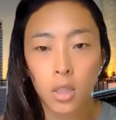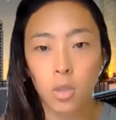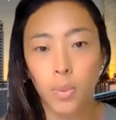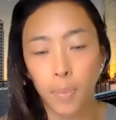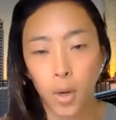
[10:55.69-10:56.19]

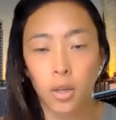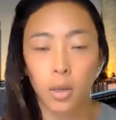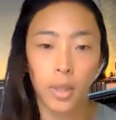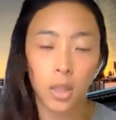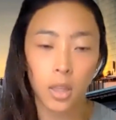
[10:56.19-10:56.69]
So by
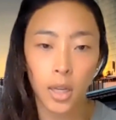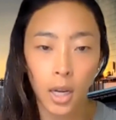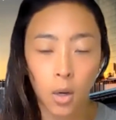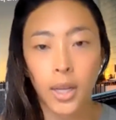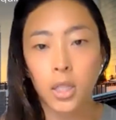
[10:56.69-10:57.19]
partnering with an
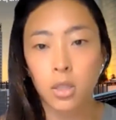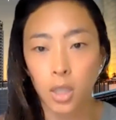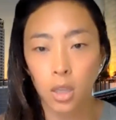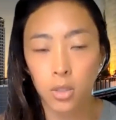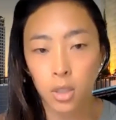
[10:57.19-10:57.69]
Equinix or
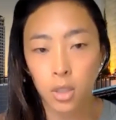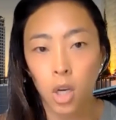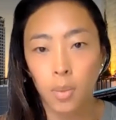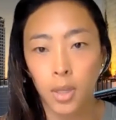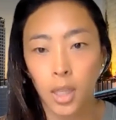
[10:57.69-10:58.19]
another zero
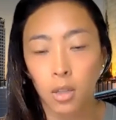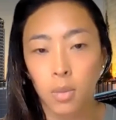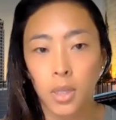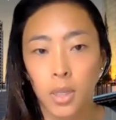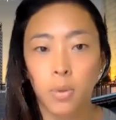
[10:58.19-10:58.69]
carbon cloud
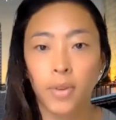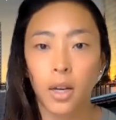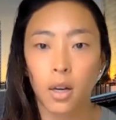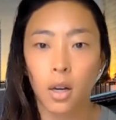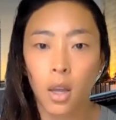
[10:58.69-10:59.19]
committed
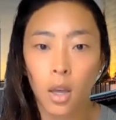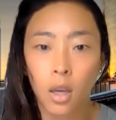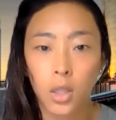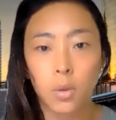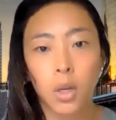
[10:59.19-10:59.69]
provider,
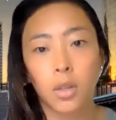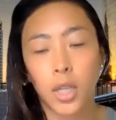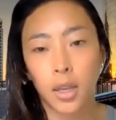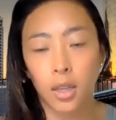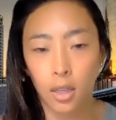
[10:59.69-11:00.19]
you are
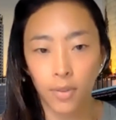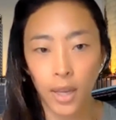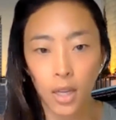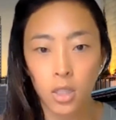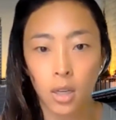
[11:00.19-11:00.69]
taking
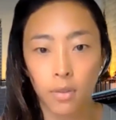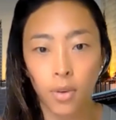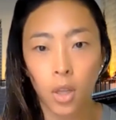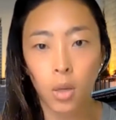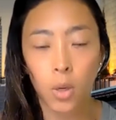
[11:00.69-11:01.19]
advantage of
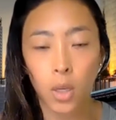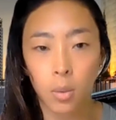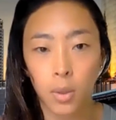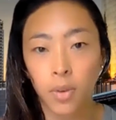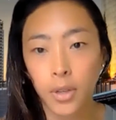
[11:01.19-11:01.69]
all the work
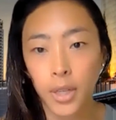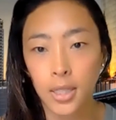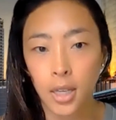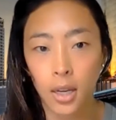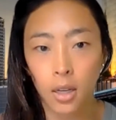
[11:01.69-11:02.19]
that we've already
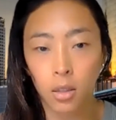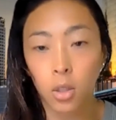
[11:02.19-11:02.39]
done